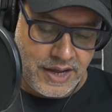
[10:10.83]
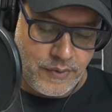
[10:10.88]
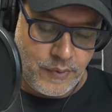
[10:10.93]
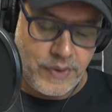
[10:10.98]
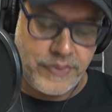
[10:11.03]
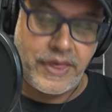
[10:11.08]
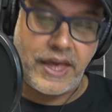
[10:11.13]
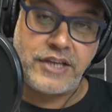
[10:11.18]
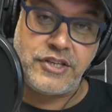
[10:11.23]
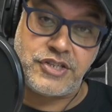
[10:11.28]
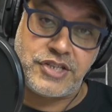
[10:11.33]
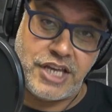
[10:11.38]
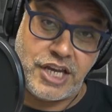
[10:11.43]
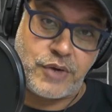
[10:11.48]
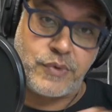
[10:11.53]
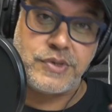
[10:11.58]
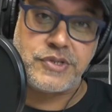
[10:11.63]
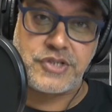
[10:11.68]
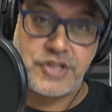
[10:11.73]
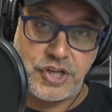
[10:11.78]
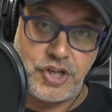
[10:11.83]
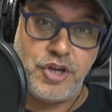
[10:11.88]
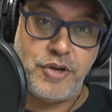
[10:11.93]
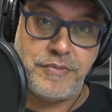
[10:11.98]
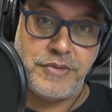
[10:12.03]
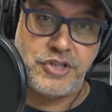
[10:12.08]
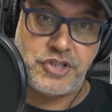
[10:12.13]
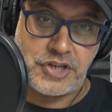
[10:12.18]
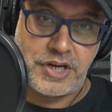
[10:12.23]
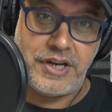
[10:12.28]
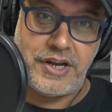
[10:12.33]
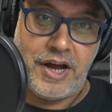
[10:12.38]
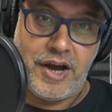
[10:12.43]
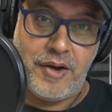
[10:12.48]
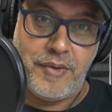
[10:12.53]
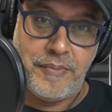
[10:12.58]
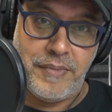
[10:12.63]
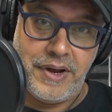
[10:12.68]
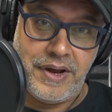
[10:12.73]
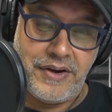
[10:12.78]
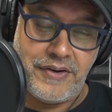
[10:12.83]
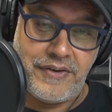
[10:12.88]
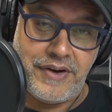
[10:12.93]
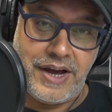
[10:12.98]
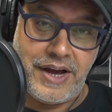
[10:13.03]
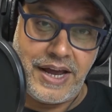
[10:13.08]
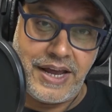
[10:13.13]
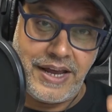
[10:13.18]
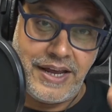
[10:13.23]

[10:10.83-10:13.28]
when they sequenced the human genome, right?